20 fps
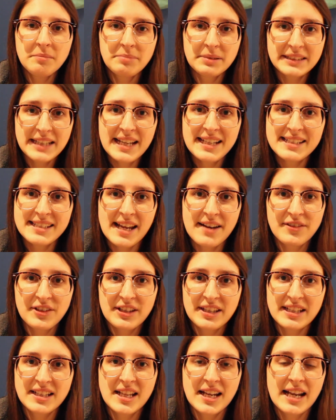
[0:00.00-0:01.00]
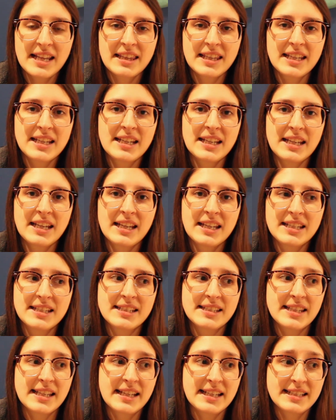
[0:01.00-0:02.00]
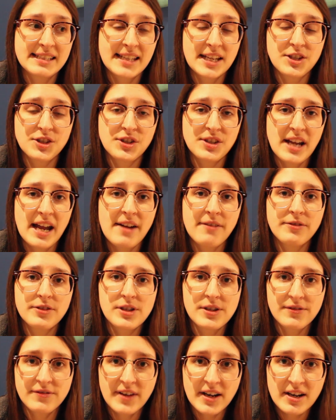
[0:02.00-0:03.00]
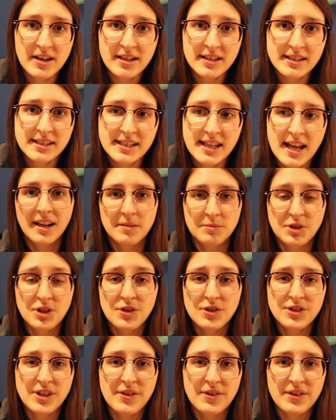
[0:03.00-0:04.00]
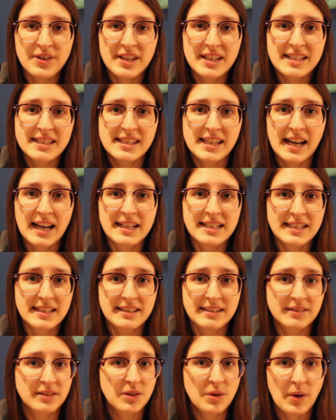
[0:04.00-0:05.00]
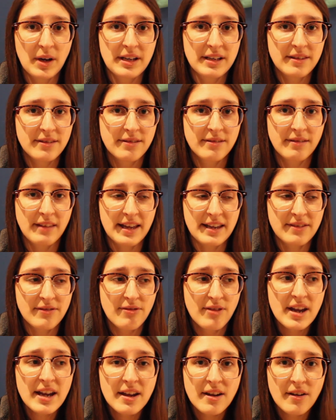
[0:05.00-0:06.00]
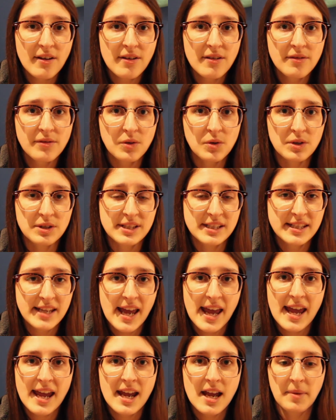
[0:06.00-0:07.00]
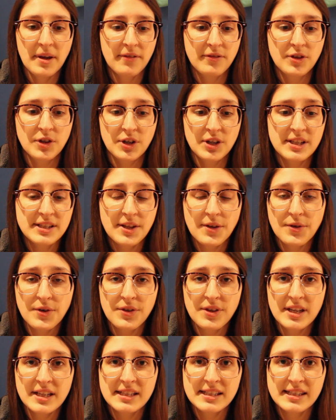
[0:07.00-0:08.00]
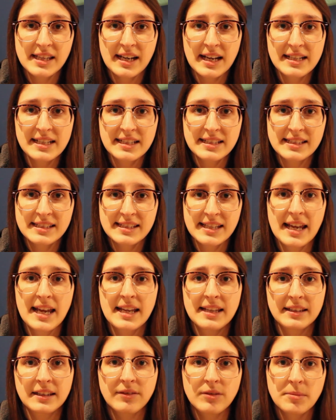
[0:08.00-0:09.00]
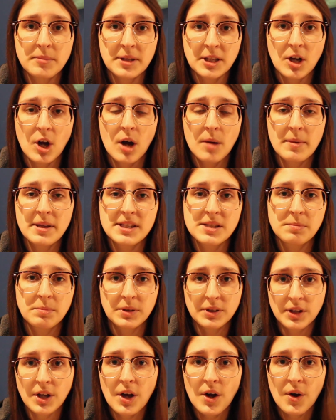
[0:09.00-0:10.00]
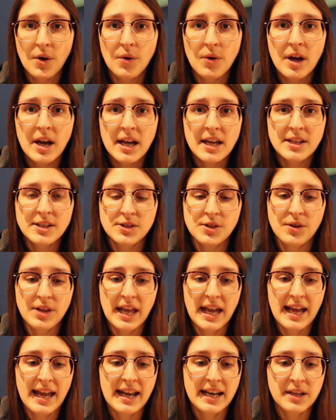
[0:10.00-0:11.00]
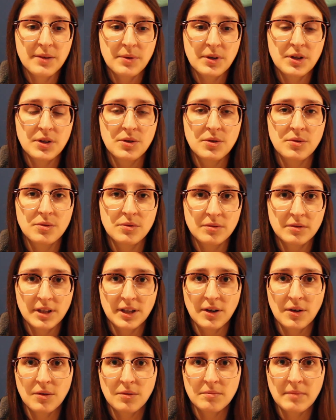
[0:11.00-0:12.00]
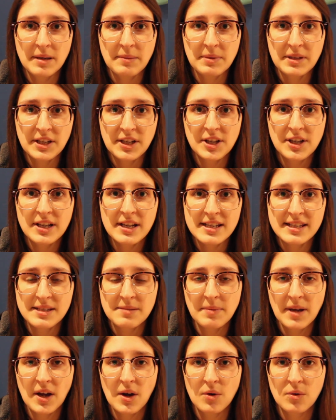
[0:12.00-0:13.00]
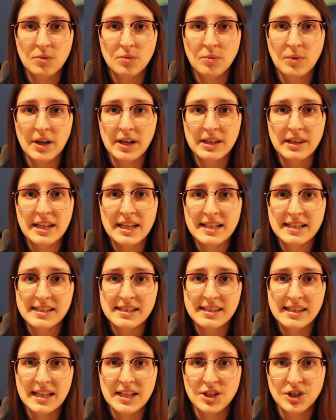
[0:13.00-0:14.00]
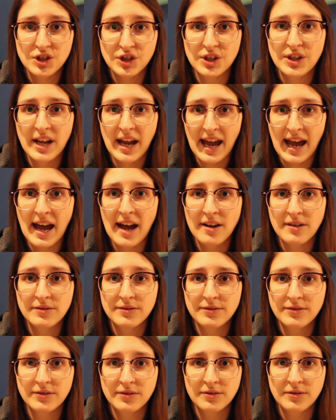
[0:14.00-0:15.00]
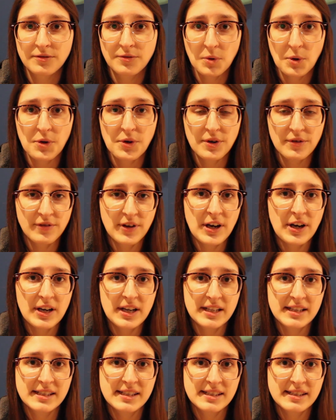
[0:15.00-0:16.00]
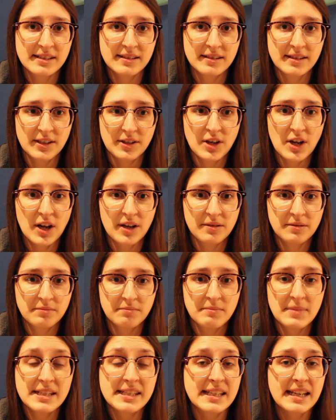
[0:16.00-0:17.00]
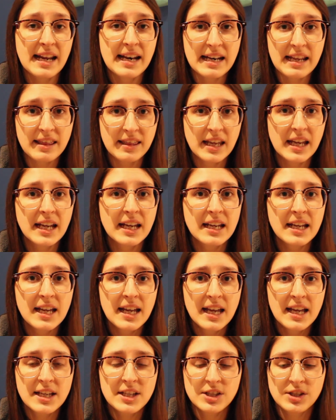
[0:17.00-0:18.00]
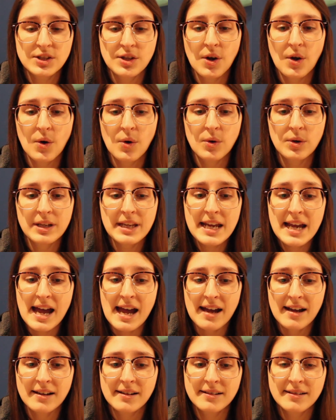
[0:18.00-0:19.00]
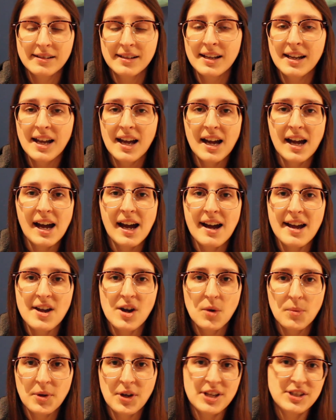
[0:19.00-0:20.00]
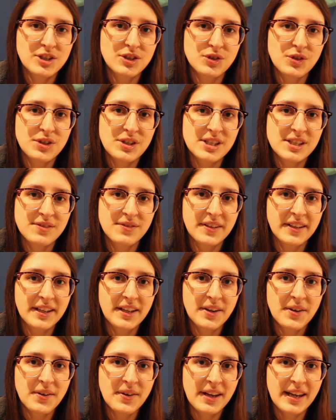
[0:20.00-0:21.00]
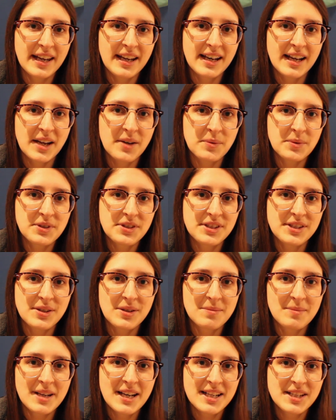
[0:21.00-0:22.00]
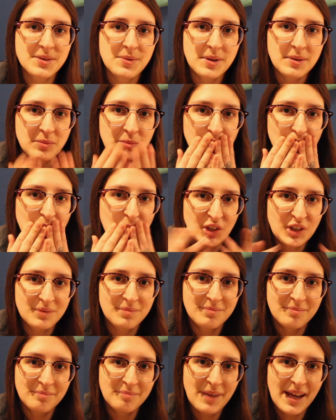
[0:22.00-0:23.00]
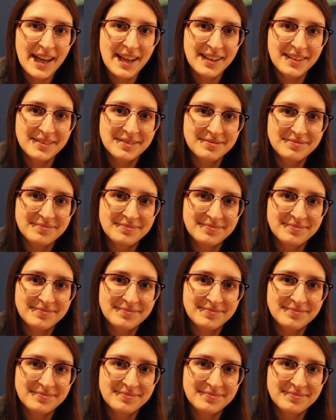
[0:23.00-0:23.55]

But that is everything that I think is like essential to have for your ferrets. I'm sure there's other things that I didn't quite like think of or say. If there is other things that I didn't say, leave them in the comments below so that anyone who, you know, might be curious about what things they should have for their ferrets, they're not missing anything. So yeah, I hope you guys enjoyed this video and I will see you in my next one. Bye!